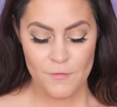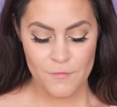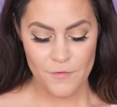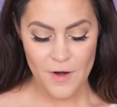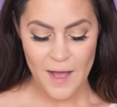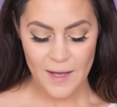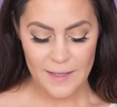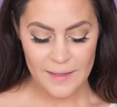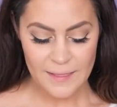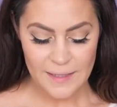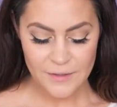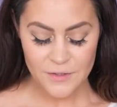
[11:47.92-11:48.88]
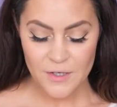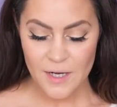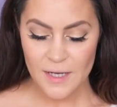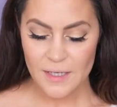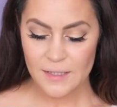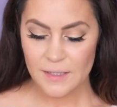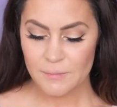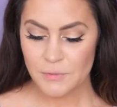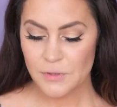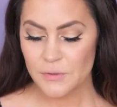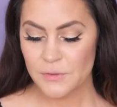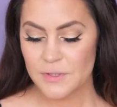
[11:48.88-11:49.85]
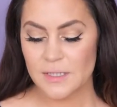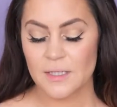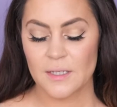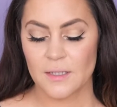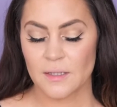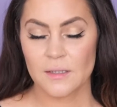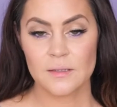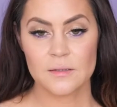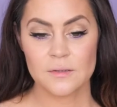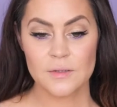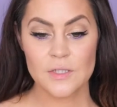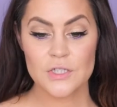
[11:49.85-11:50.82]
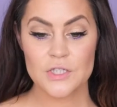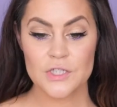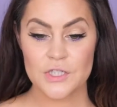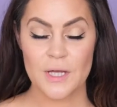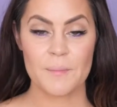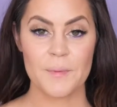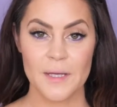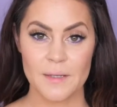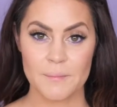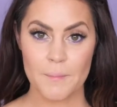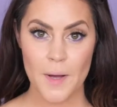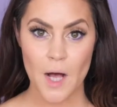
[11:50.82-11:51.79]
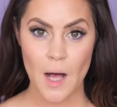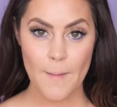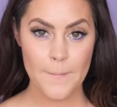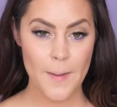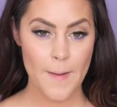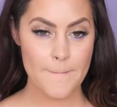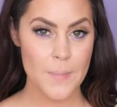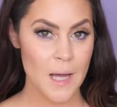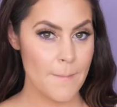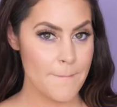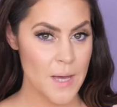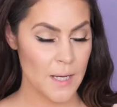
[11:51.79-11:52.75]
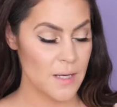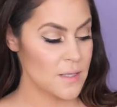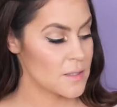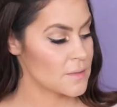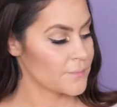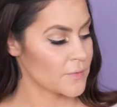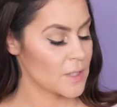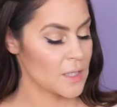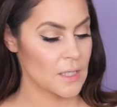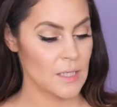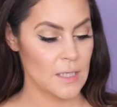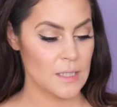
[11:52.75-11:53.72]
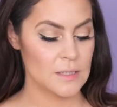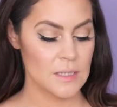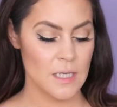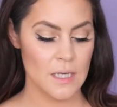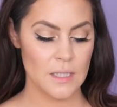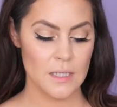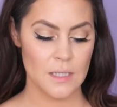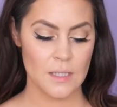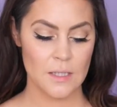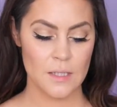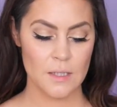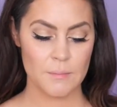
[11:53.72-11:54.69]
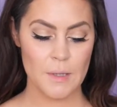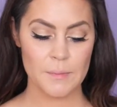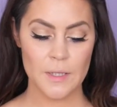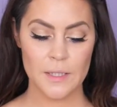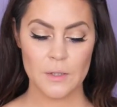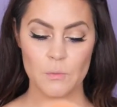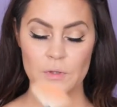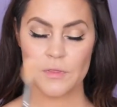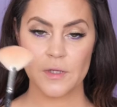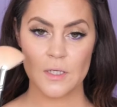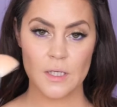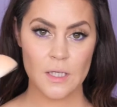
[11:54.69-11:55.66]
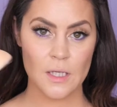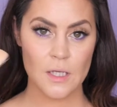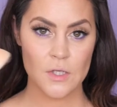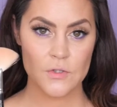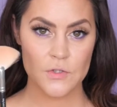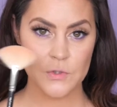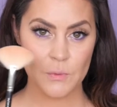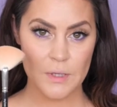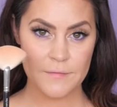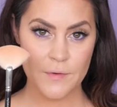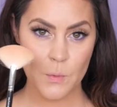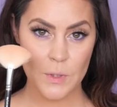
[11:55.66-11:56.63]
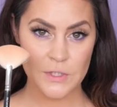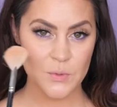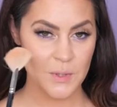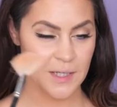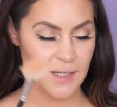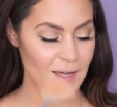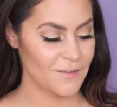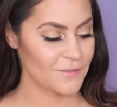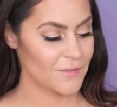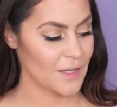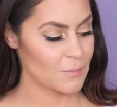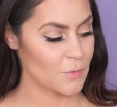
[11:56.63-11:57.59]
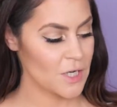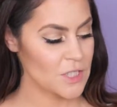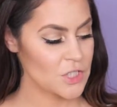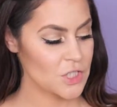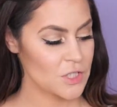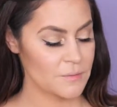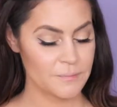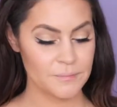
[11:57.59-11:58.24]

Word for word: For highlighter, I am using Champagne Pop by Becca, and I am applying with the Zoeva 129 fan brush.